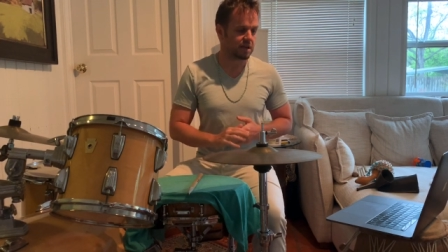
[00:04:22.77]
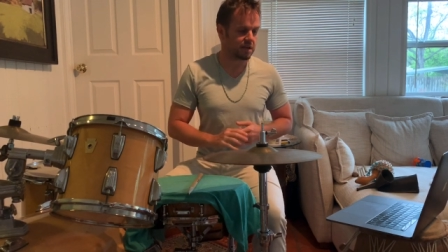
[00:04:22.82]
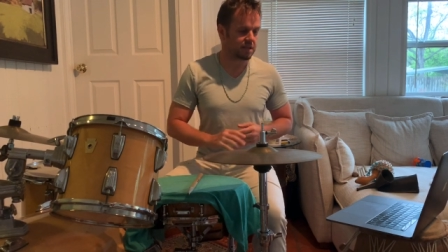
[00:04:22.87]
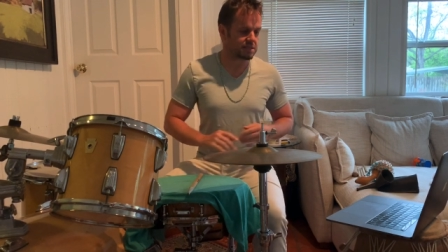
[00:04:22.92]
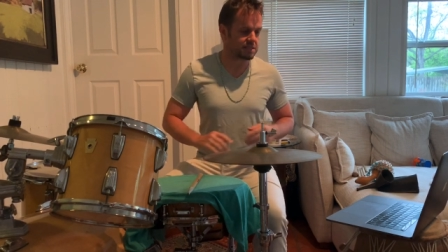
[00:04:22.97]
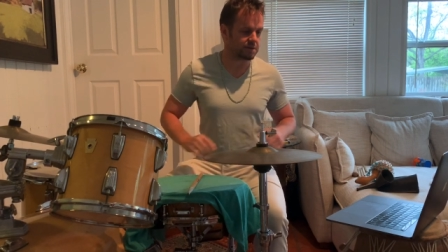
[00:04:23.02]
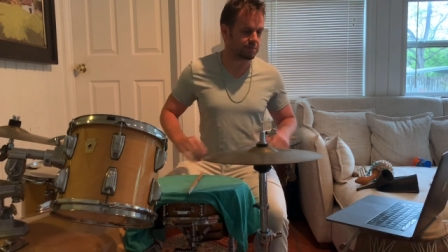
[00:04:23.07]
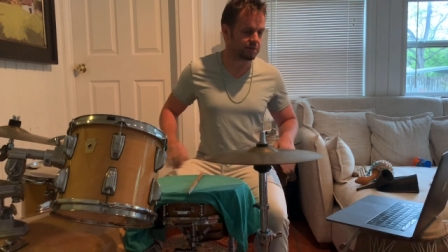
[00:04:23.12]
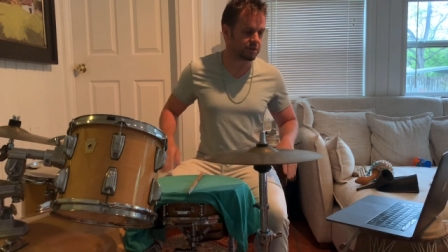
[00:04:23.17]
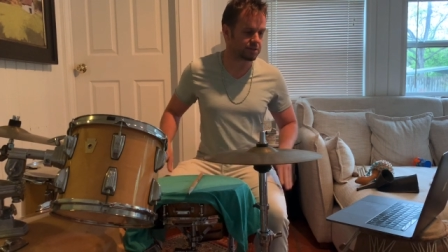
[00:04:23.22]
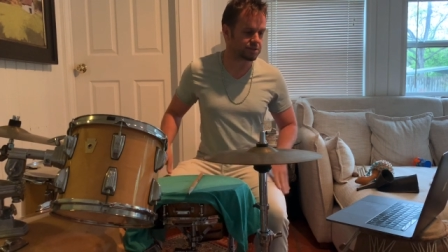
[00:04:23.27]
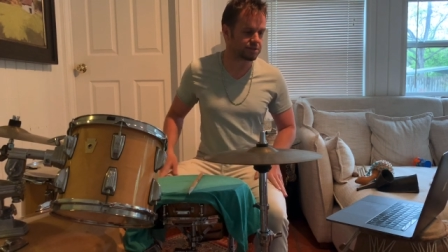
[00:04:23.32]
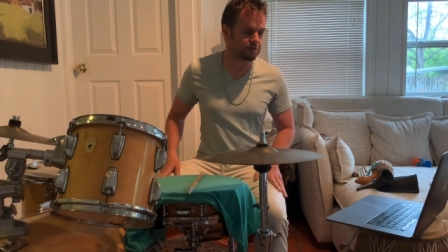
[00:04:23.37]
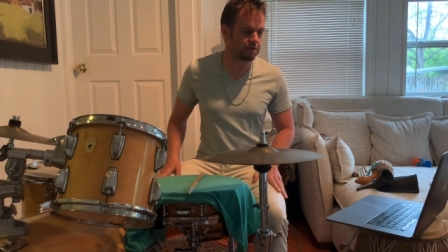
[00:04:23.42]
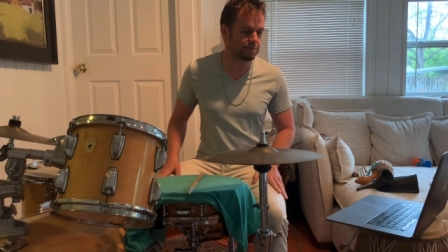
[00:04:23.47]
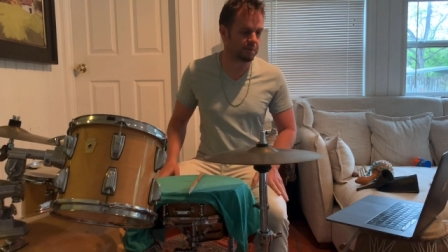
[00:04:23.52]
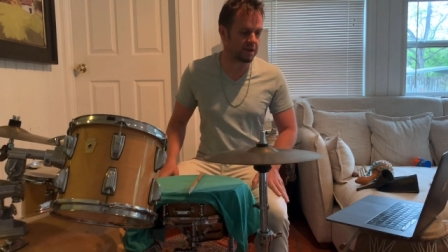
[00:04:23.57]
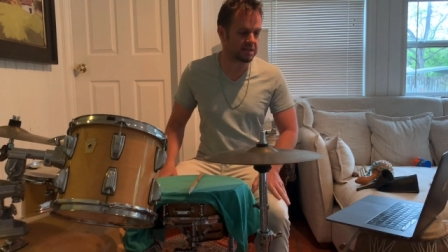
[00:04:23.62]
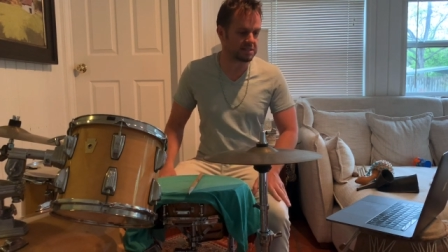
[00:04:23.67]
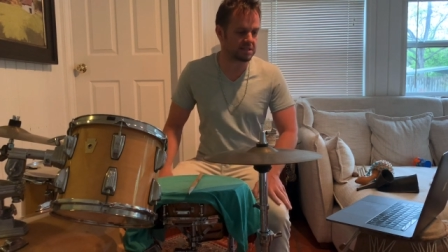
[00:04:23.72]
similar to a
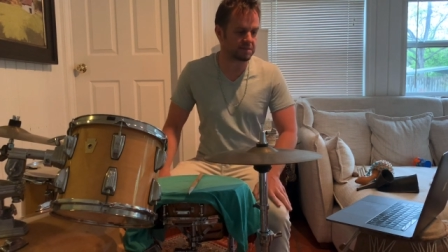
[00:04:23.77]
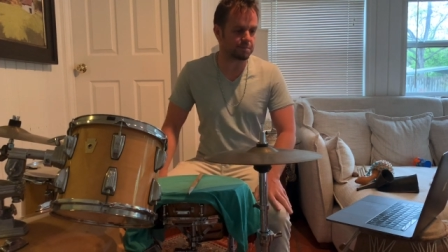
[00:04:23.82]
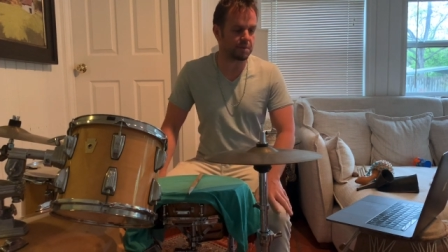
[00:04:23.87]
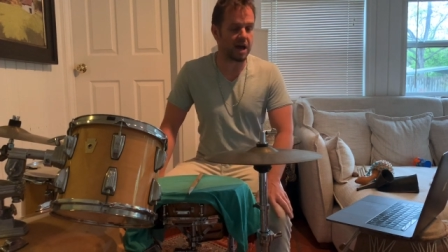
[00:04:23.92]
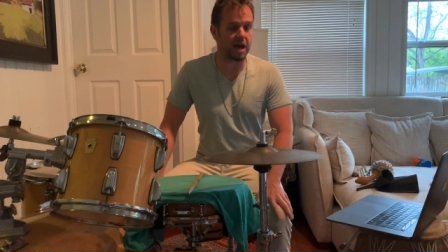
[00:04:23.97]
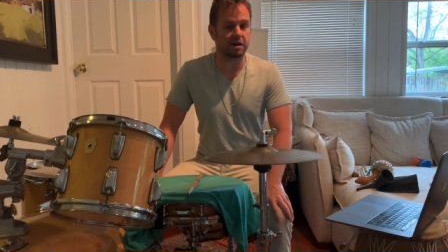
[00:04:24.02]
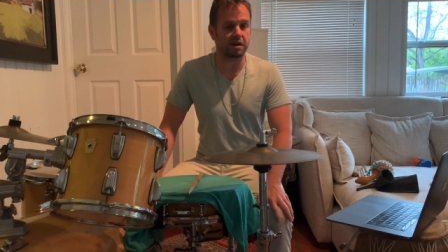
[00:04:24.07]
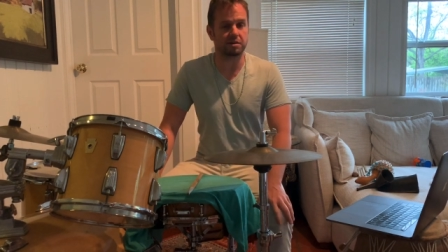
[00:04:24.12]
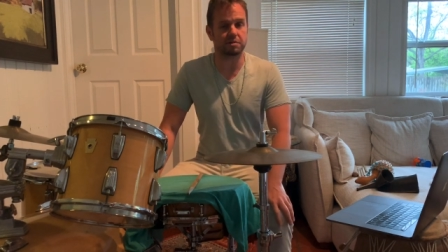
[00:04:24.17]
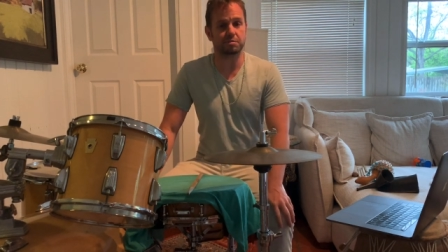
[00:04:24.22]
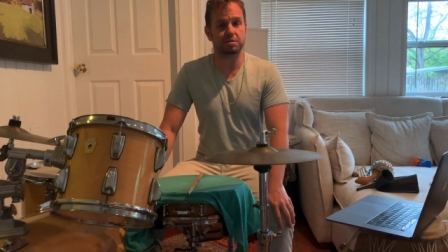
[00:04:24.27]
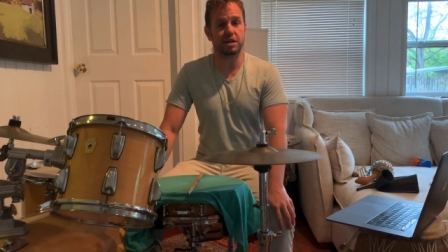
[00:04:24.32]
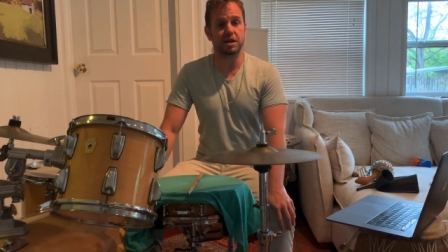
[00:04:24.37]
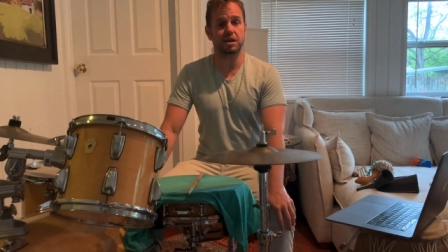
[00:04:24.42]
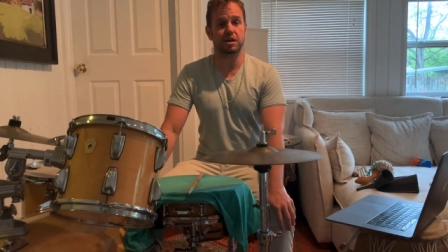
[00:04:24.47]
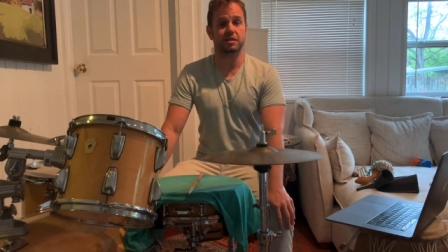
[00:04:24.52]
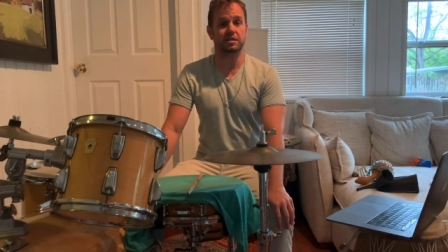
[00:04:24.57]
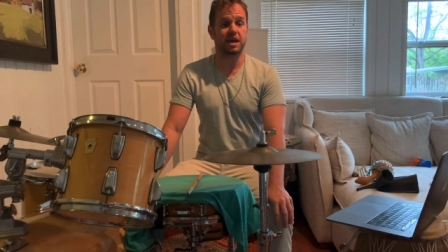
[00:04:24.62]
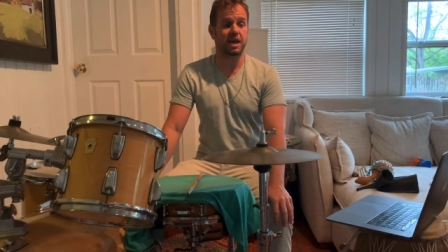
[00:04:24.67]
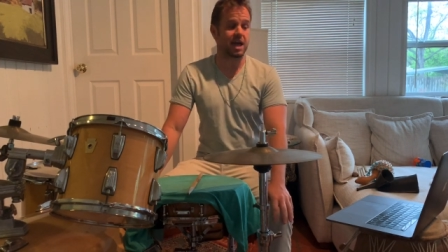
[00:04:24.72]
basic pattern played
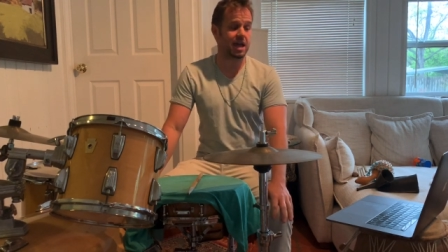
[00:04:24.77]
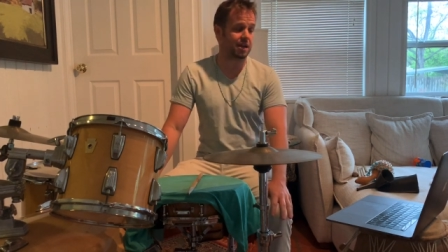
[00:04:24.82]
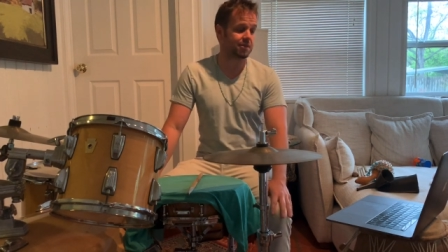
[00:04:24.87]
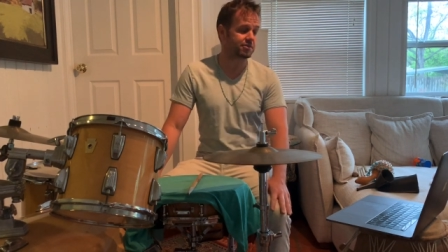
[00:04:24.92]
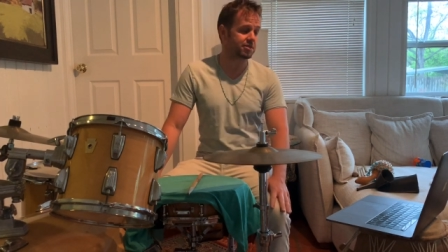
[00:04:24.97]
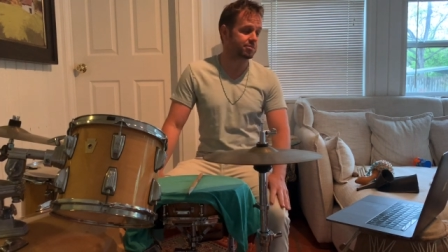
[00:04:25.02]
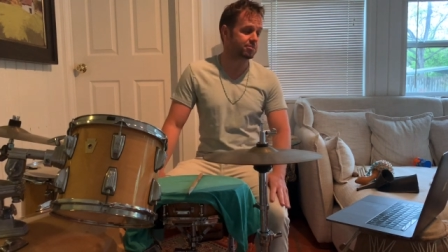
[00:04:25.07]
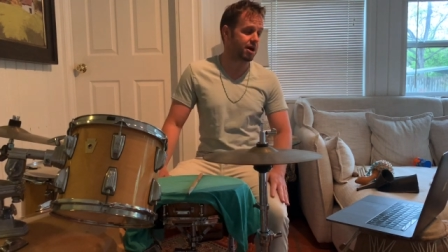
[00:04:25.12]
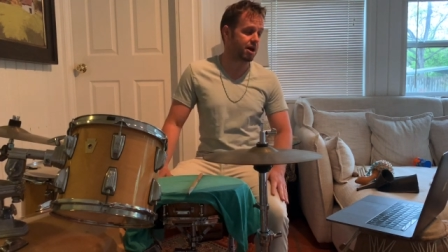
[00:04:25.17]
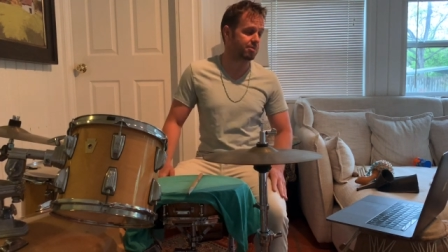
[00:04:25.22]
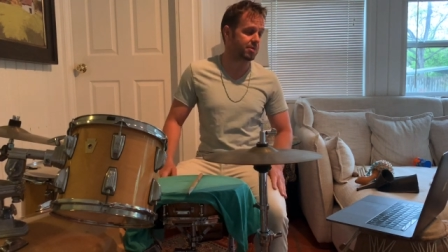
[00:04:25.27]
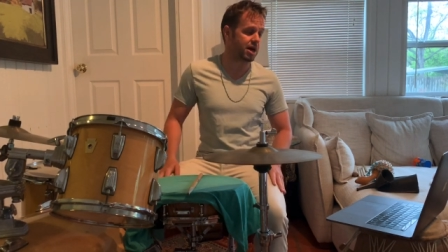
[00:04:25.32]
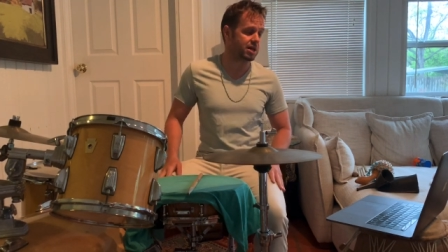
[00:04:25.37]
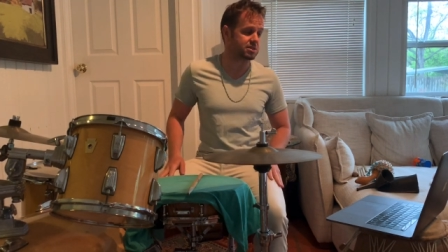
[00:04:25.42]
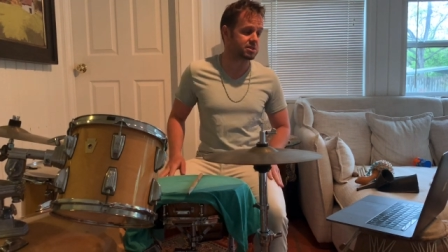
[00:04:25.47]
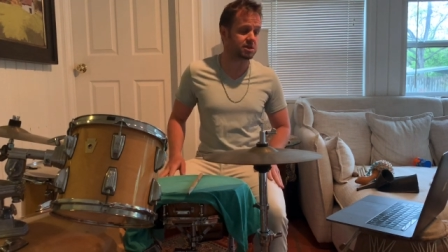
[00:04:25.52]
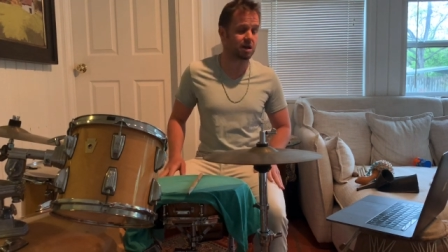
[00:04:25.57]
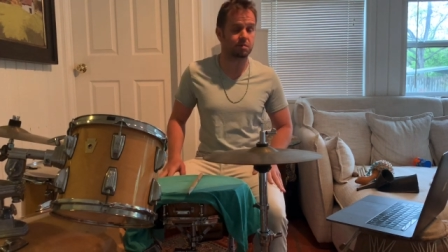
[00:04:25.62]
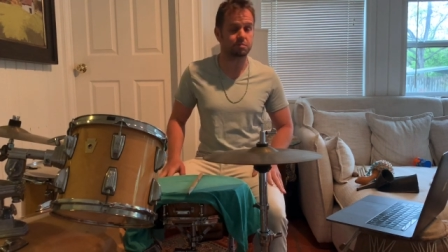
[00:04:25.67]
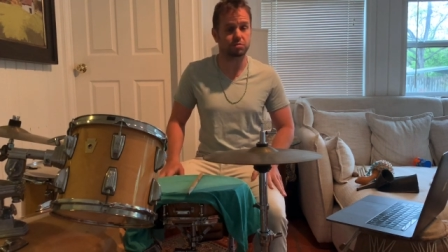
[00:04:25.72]
on the head of the maman
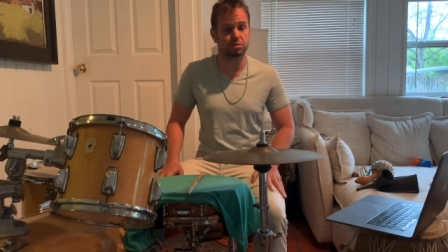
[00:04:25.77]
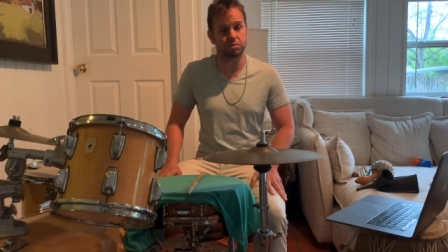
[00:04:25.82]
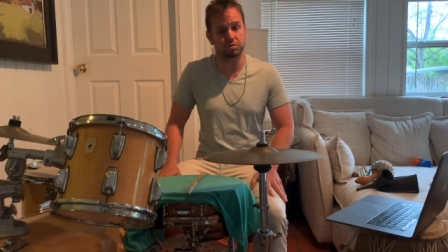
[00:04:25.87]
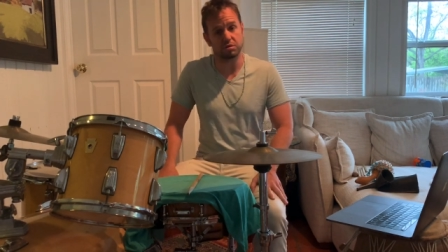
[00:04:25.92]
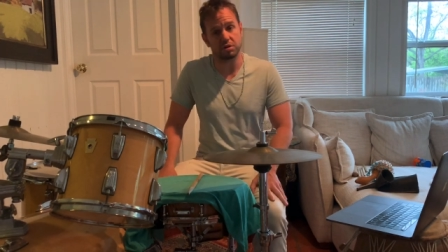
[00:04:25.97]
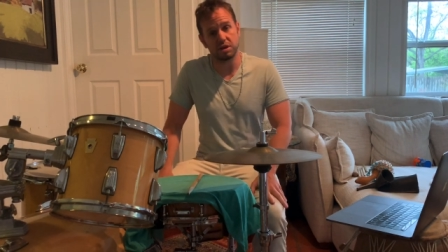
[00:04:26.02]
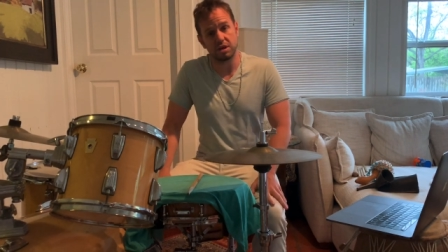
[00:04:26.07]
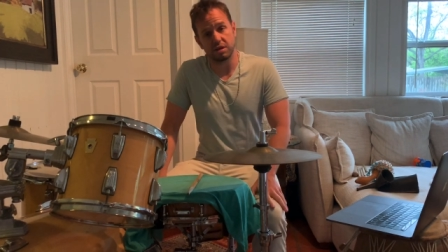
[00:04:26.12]
tambour,